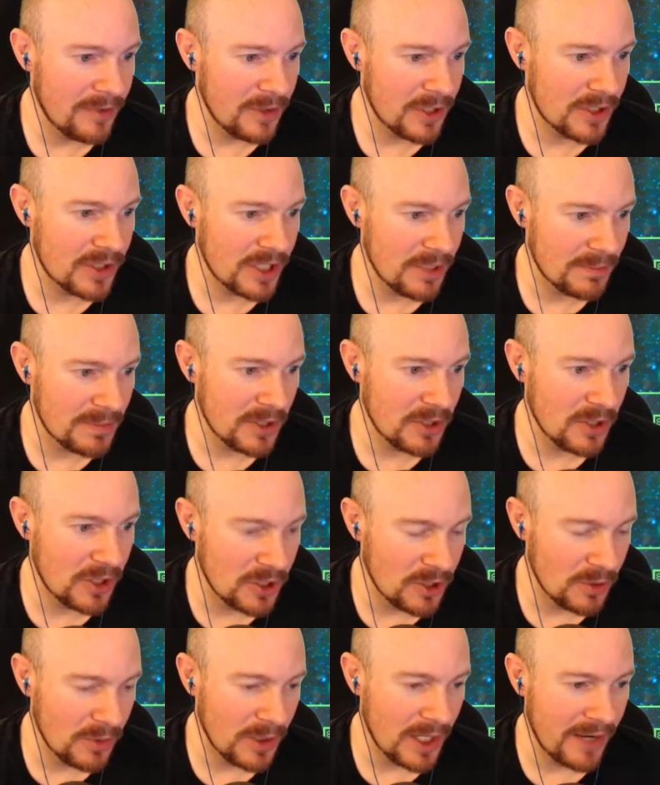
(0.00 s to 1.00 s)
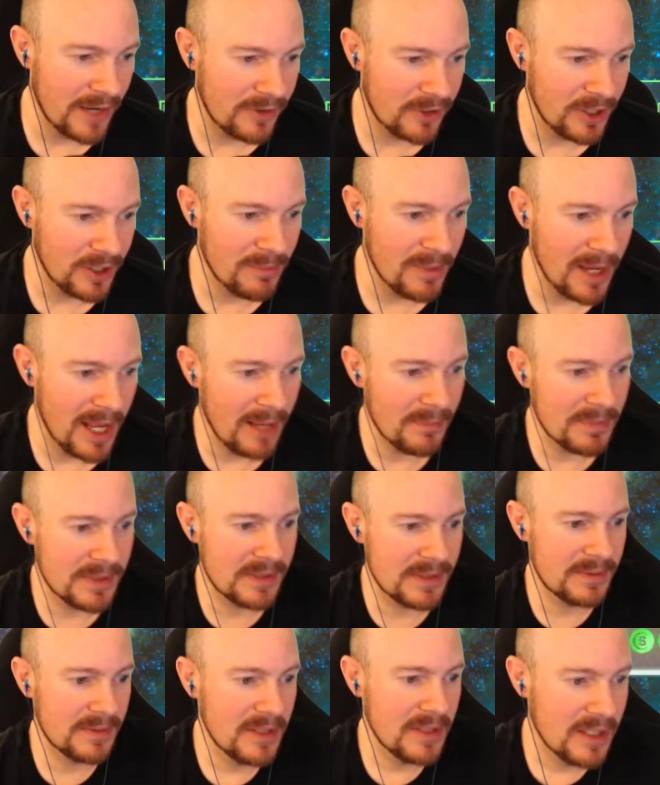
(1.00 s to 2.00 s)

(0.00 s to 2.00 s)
a ship, so you can do whatever in maps.